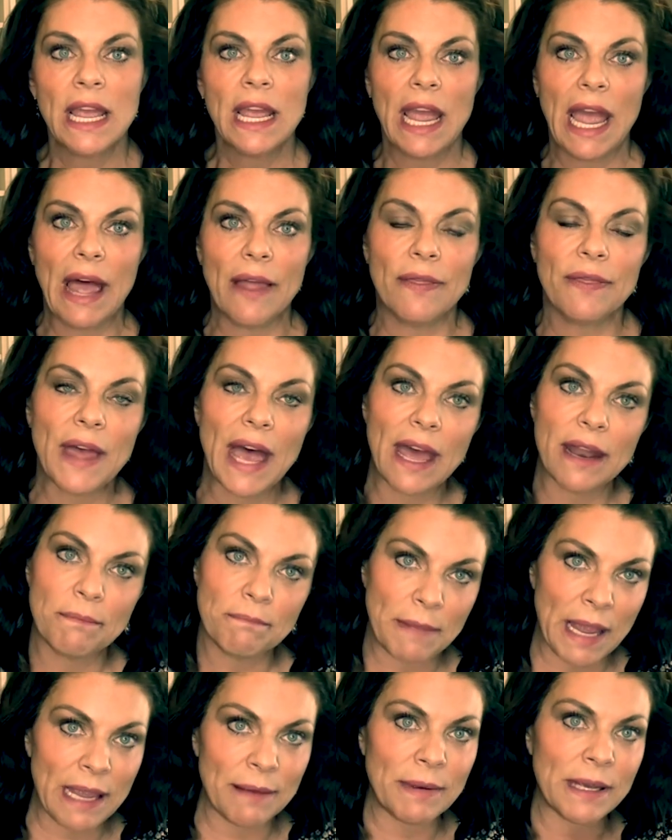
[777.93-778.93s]
and then
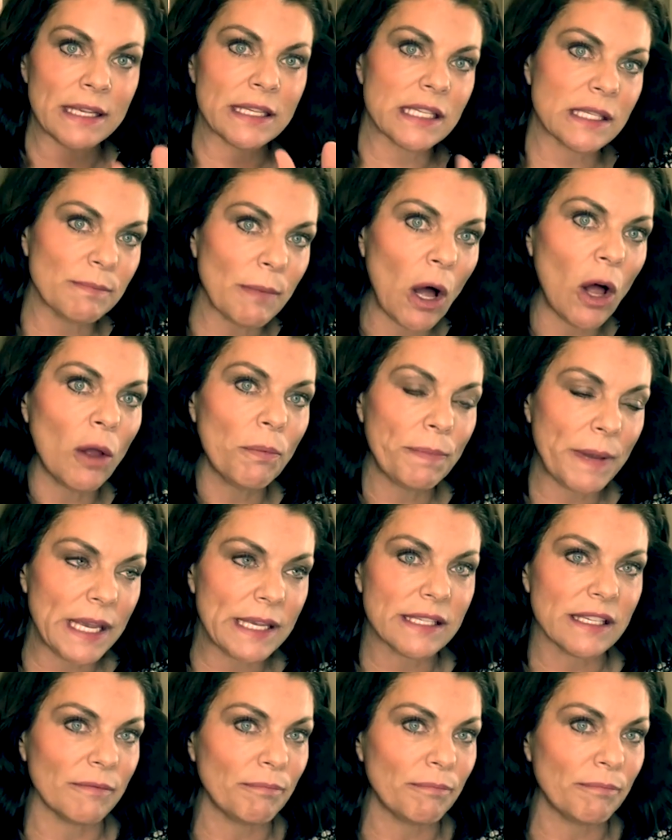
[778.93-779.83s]
maybe a small piece of